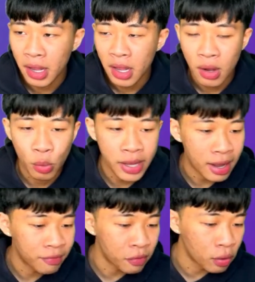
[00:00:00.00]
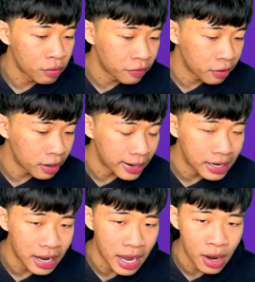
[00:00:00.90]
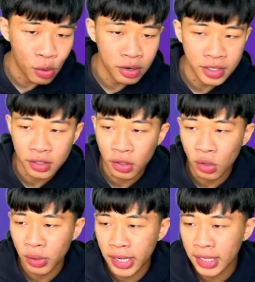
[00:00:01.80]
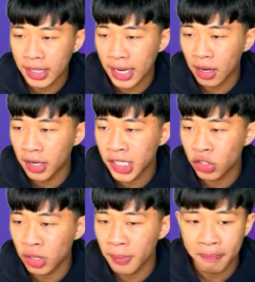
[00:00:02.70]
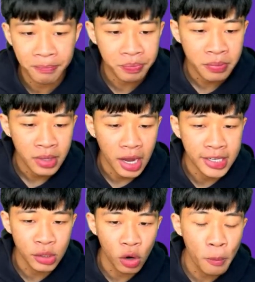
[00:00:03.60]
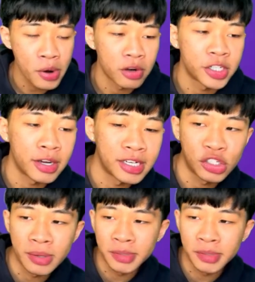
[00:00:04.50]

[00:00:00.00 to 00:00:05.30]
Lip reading: We have over an hour to go in the deadline stream. I do hope you're enjoying the stream.